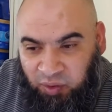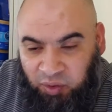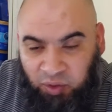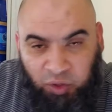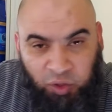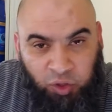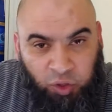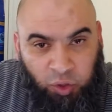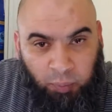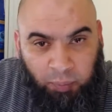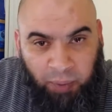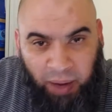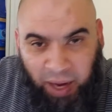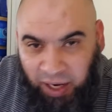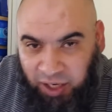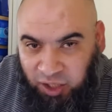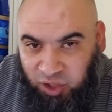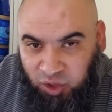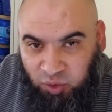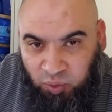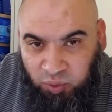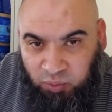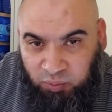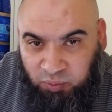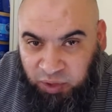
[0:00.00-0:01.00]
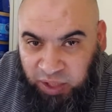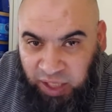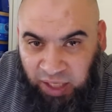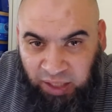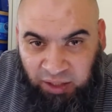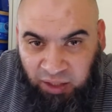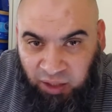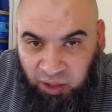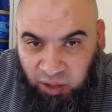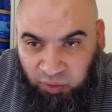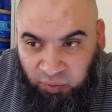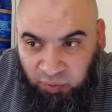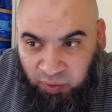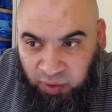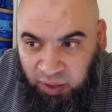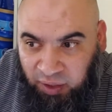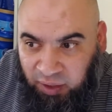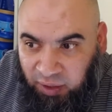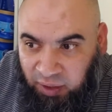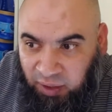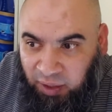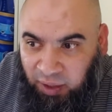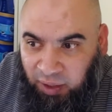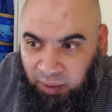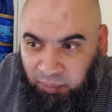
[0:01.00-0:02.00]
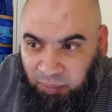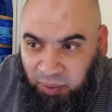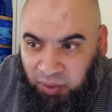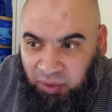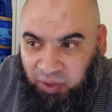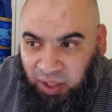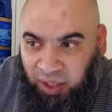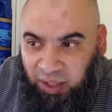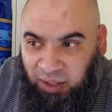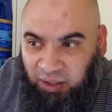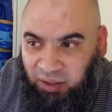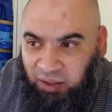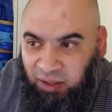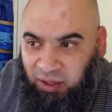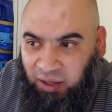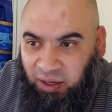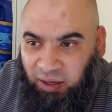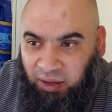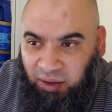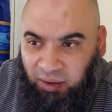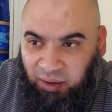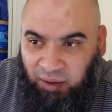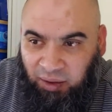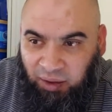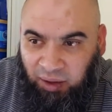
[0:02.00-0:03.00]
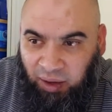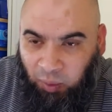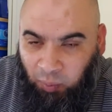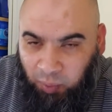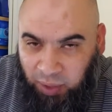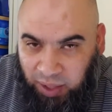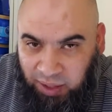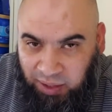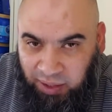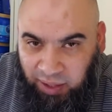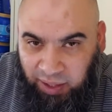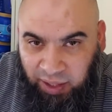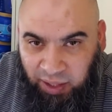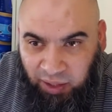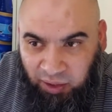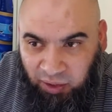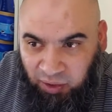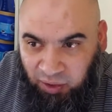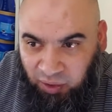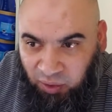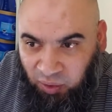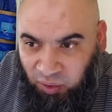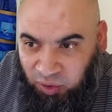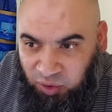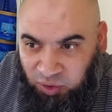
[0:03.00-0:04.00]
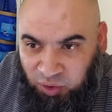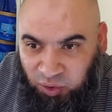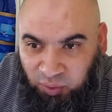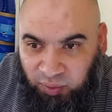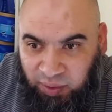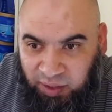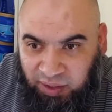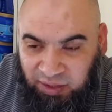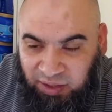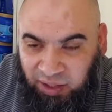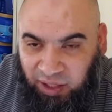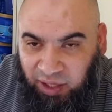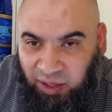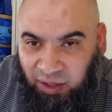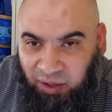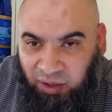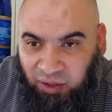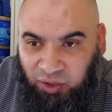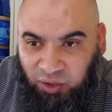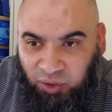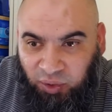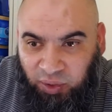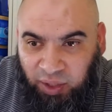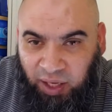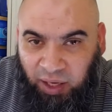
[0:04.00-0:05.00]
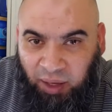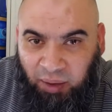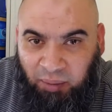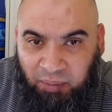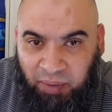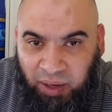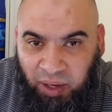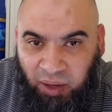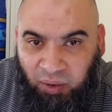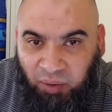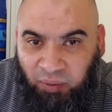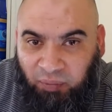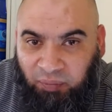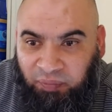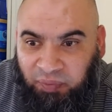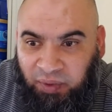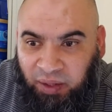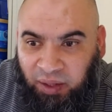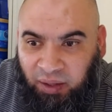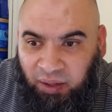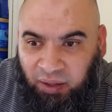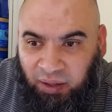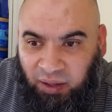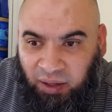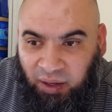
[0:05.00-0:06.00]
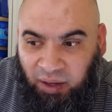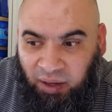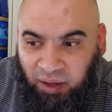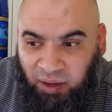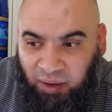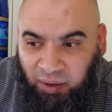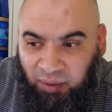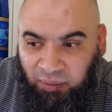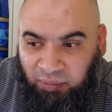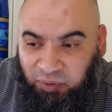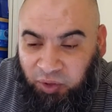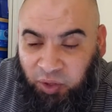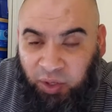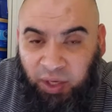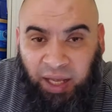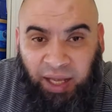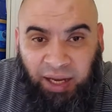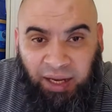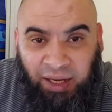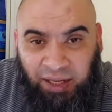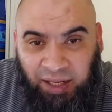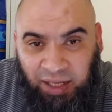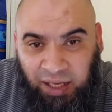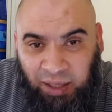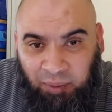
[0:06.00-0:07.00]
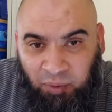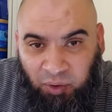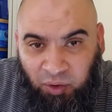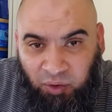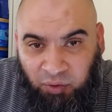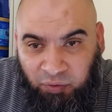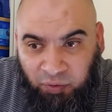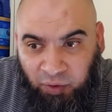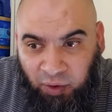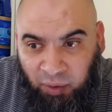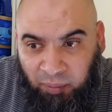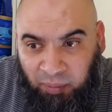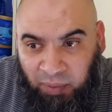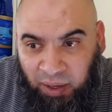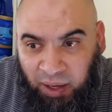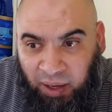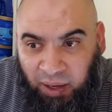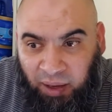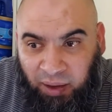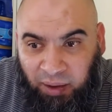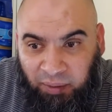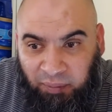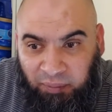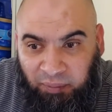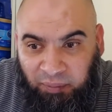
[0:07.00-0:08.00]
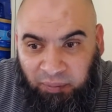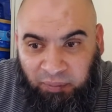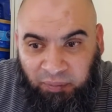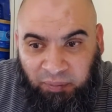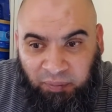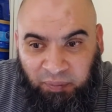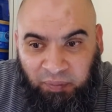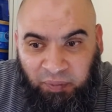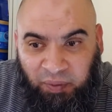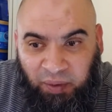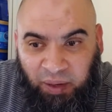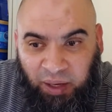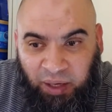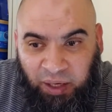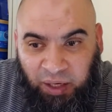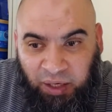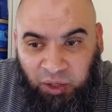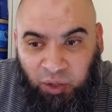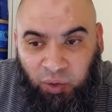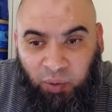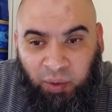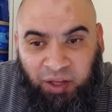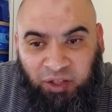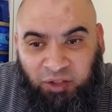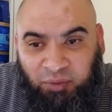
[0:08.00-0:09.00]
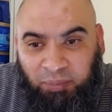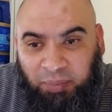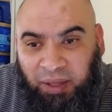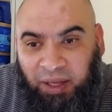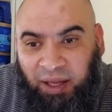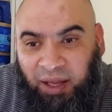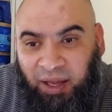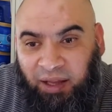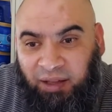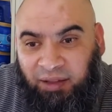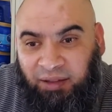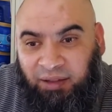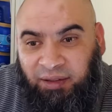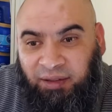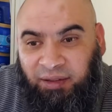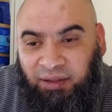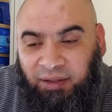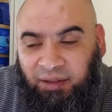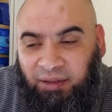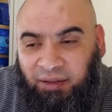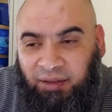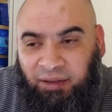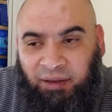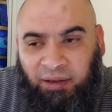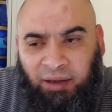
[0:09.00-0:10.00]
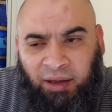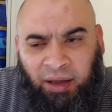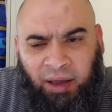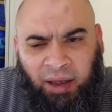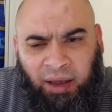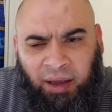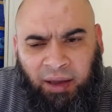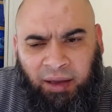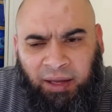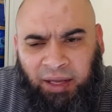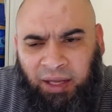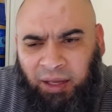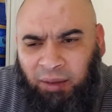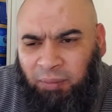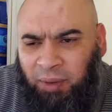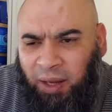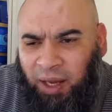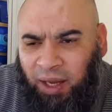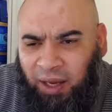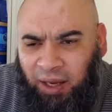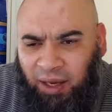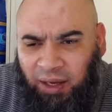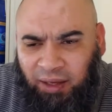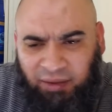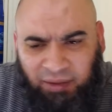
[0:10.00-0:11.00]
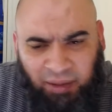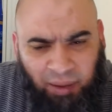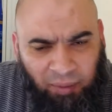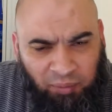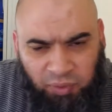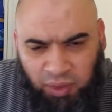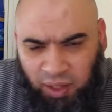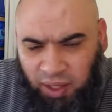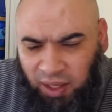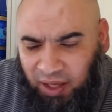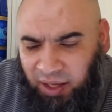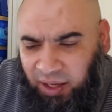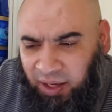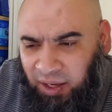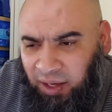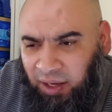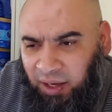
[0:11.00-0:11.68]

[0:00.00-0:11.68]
your package would get delivered, but then a week later or 2 weeks later, you get a mail. You get an email from USPS, eBay, something,